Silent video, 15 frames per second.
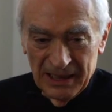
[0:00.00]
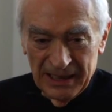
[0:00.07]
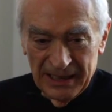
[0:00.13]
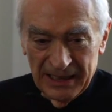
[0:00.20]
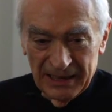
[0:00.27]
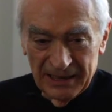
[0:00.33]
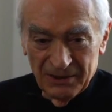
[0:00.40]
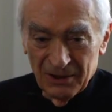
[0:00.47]

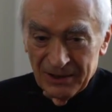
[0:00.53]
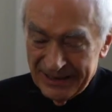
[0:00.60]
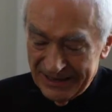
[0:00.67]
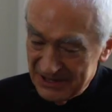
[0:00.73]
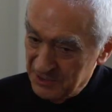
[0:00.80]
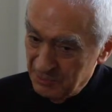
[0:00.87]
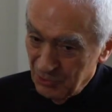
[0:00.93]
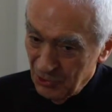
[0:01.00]
and
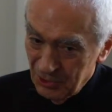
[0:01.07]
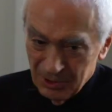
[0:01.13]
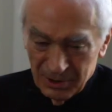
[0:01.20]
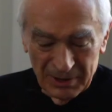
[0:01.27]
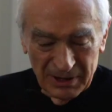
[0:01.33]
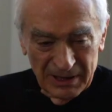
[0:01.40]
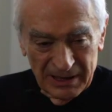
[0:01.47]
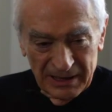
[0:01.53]
legible,
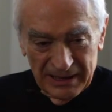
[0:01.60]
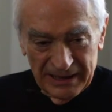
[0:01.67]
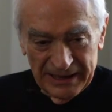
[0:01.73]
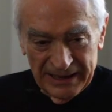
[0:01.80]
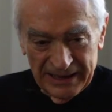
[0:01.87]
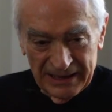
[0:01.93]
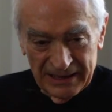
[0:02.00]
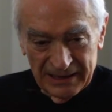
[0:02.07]

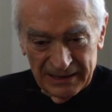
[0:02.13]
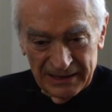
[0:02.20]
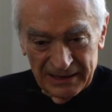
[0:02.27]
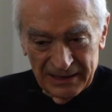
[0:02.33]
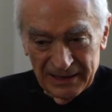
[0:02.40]
and